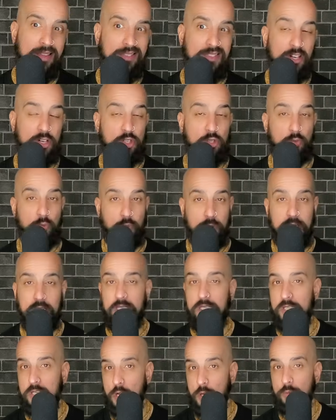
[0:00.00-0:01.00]
there's
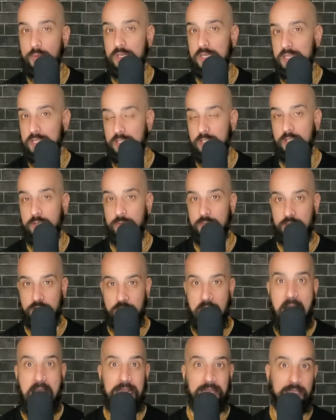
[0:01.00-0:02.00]
really no need to
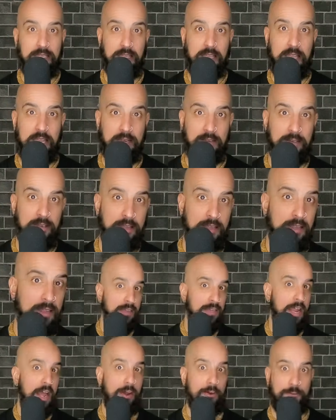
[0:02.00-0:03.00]
ejaculate.
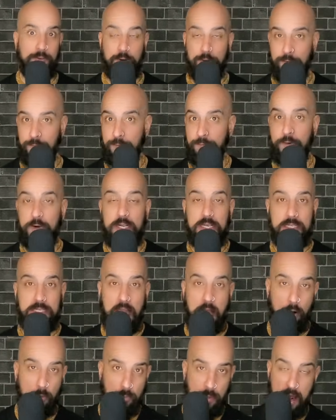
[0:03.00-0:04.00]
Now, if you're freaked
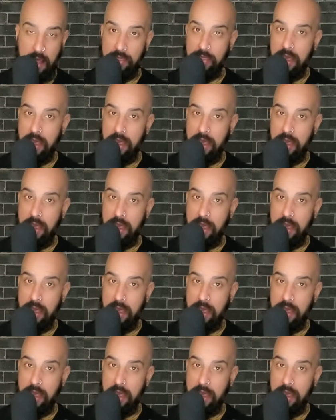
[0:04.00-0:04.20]
out by